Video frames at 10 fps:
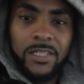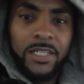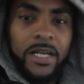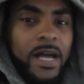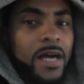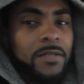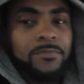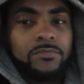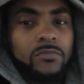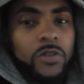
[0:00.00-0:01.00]

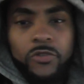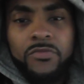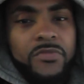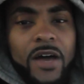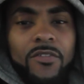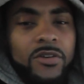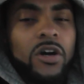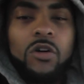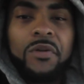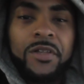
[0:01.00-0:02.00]
And you never
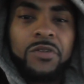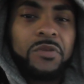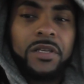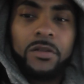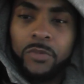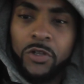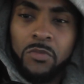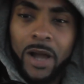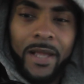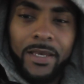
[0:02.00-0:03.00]
know when you
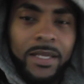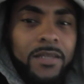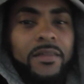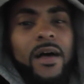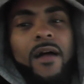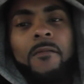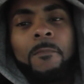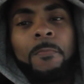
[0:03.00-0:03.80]
might need that.